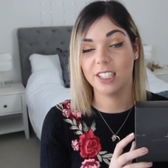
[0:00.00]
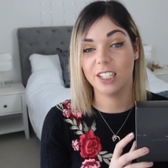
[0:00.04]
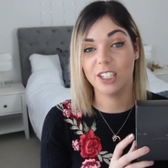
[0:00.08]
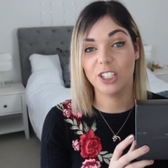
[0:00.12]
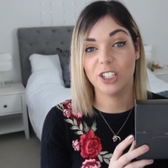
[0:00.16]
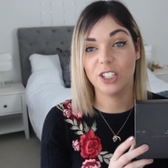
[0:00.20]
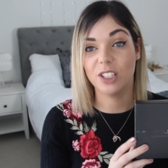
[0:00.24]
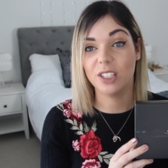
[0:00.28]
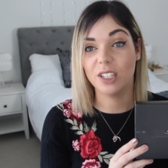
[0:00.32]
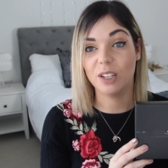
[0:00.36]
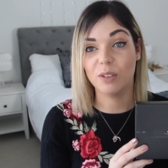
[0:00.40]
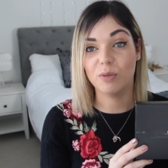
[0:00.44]
I
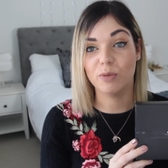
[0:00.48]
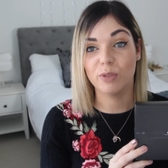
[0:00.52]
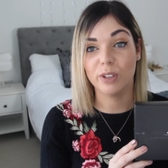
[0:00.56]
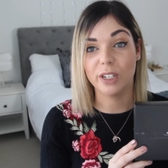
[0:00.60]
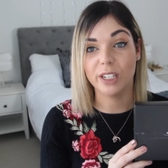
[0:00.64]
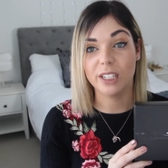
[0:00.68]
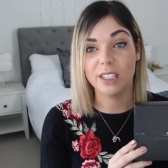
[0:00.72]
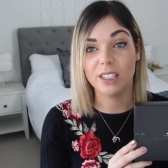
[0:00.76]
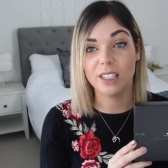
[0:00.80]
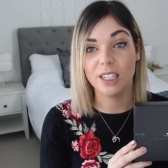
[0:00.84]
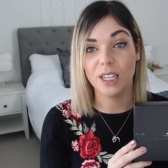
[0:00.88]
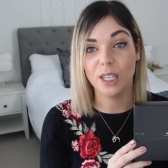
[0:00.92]
just didn't
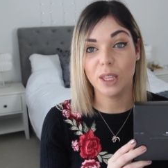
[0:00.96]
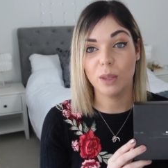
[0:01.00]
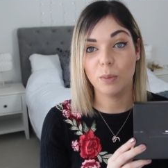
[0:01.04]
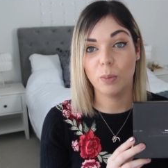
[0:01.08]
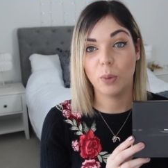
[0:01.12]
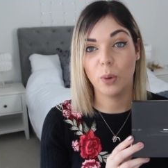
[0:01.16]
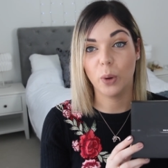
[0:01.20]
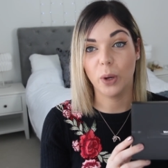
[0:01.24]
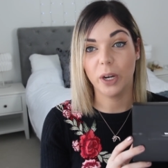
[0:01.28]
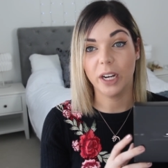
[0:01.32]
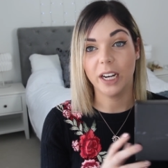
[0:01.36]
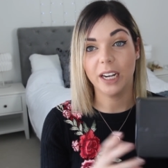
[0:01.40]
really see the
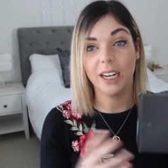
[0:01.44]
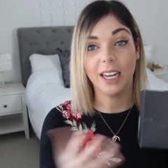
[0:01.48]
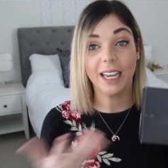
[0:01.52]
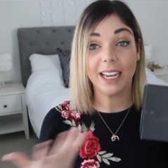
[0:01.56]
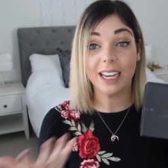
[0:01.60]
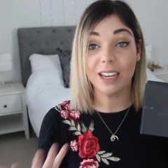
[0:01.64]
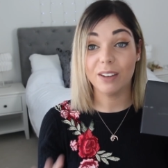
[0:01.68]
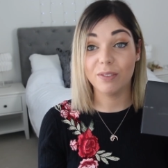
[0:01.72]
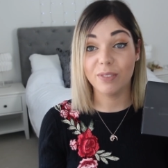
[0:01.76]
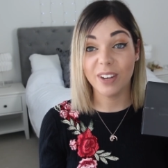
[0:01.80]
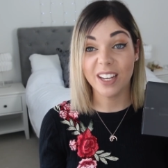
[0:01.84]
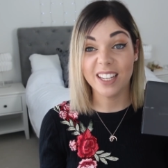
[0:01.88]
point in
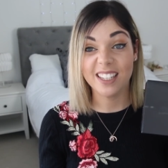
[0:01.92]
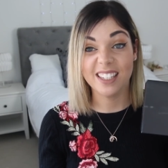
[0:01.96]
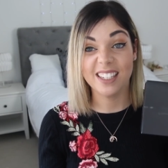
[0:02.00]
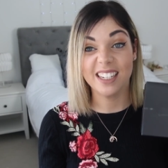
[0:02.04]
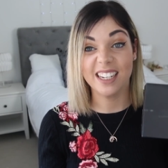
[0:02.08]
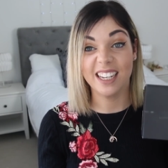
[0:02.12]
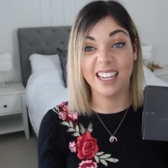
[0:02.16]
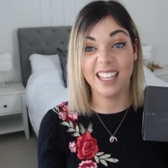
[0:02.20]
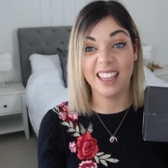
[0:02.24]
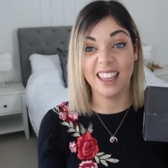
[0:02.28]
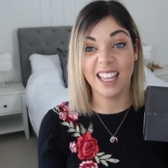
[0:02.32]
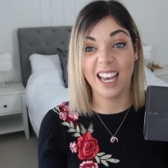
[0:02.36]
like
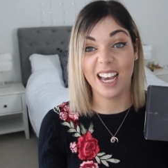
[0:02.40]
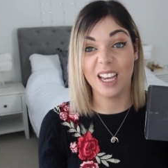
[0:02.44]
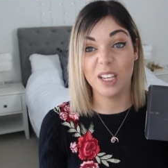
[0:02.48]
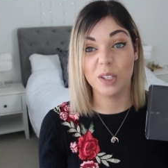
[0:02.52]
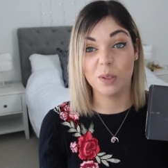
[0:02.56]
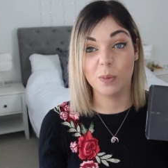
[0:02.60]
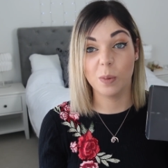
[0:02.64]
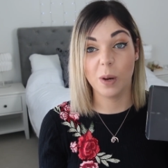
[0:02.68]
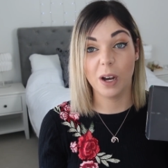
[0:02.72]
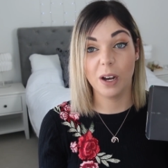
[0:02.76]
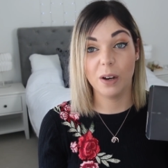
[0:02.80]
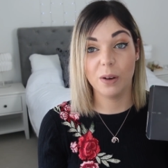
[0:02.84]
investing in that
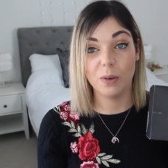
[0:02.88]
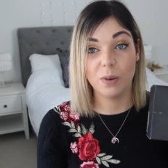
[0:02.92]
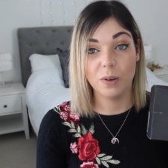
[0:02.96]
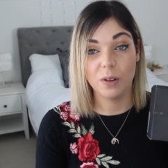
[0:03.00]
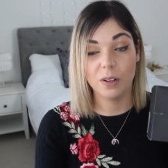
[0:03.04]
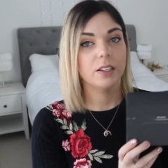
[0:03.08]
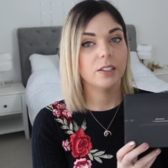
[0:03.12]
as well.